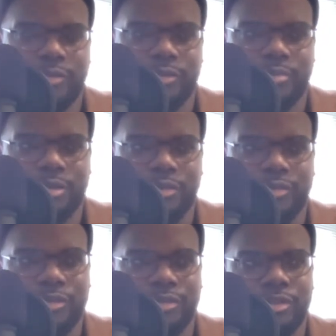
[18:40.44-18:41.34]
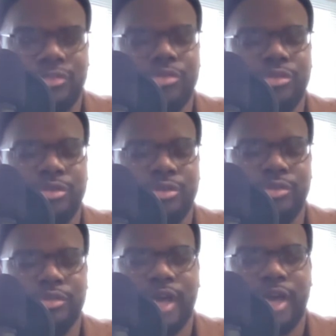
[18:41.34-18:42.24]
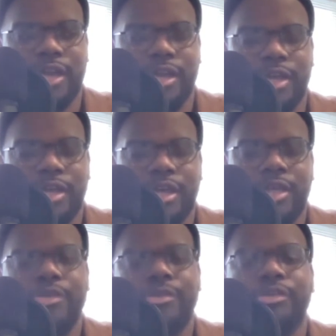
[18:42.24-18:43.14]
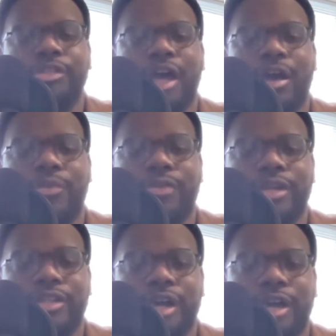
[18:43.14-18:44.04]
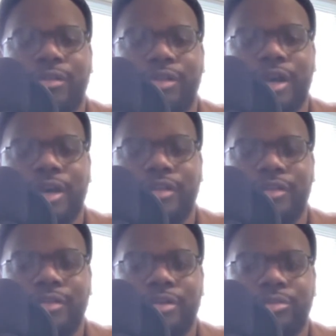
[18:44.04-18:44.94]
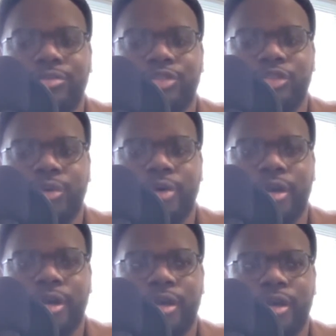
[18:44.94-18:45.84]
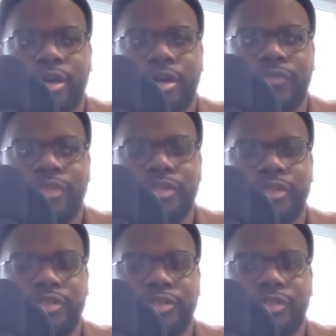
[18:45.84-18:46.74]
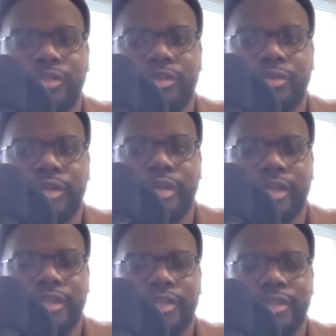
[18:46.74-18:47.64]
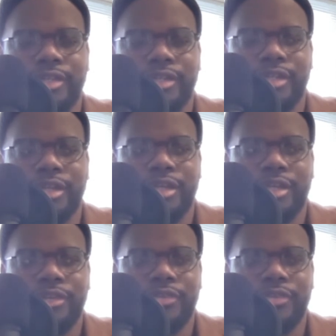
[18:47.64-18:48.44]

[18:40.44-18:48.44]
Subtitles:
so personally, you lose that inner child, that childlike, joy of just creation in this